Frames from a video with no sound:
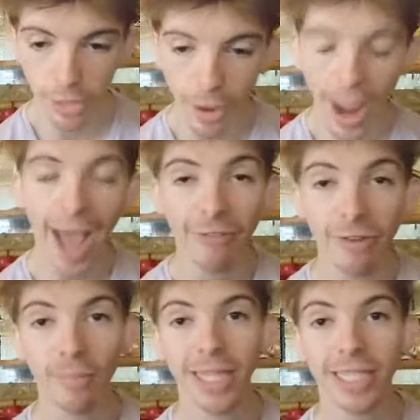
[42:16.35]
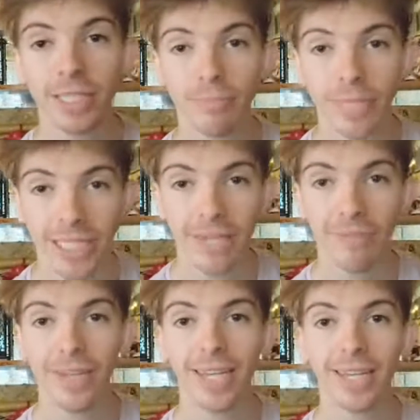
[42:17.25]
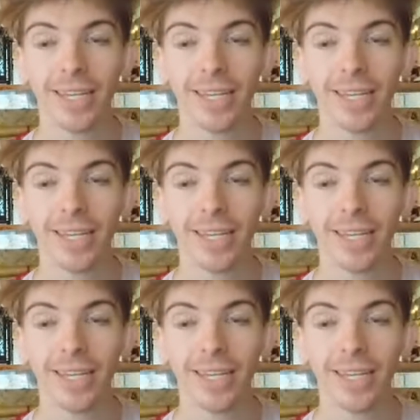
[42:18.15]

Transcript: have to be specific